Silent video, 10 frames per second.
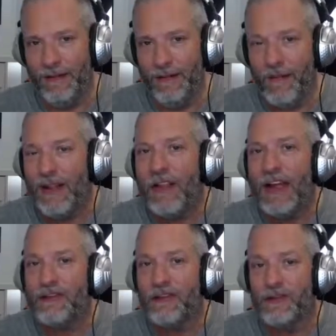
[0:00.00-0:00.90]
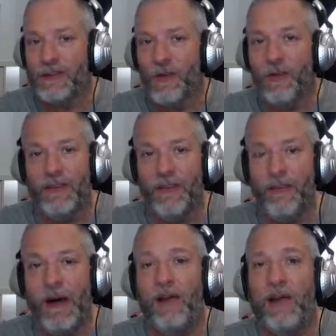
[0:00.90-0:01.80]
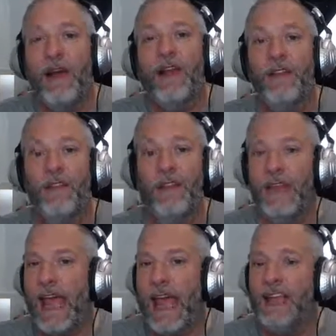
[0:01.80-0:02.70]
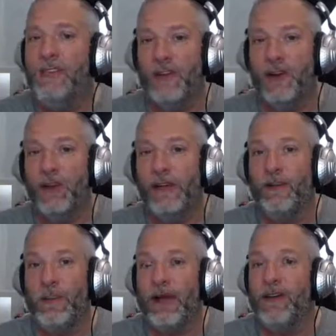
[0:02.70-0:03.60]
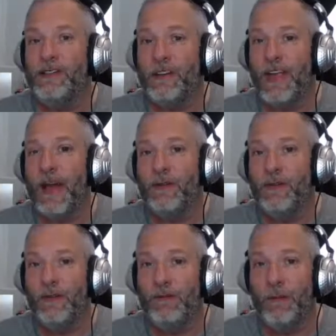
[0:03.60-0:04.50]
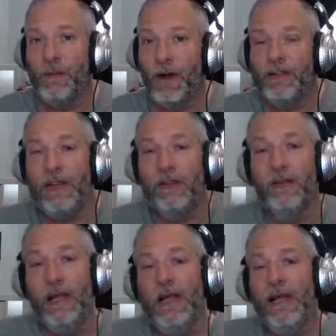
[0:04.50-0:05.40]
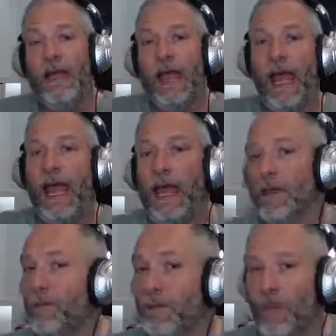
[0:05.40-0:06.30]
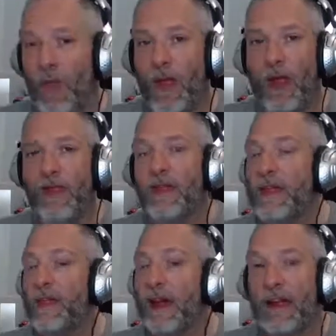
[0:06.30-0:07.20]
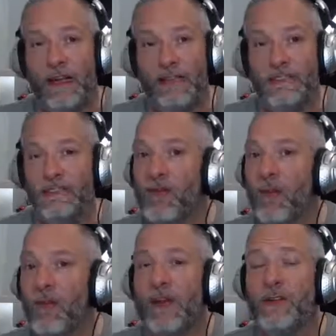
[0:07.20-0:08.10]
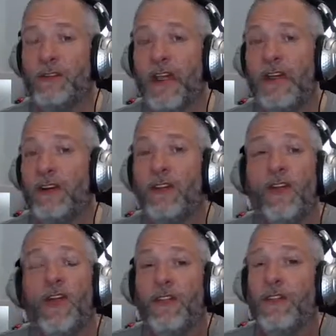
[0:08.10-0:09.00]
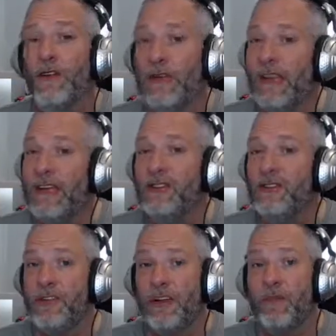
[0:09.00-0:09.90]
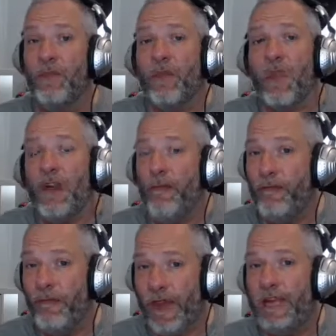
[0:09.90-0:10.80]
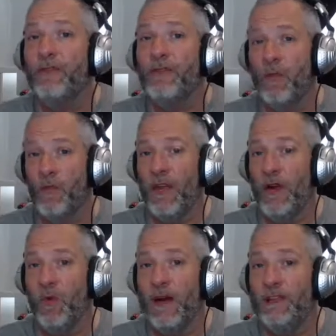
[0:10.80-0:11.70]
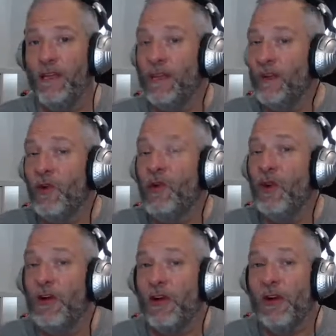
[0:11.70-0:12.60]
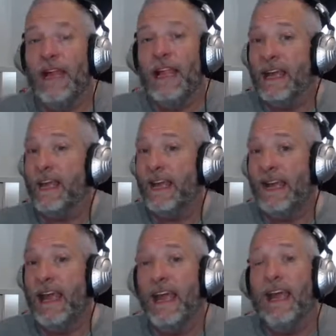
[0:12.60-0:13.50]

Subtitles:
my classic story is about the head cheerleader marries the captain of the football team. And then several years later, the relationship fades from what it was, and they're no longer, like, he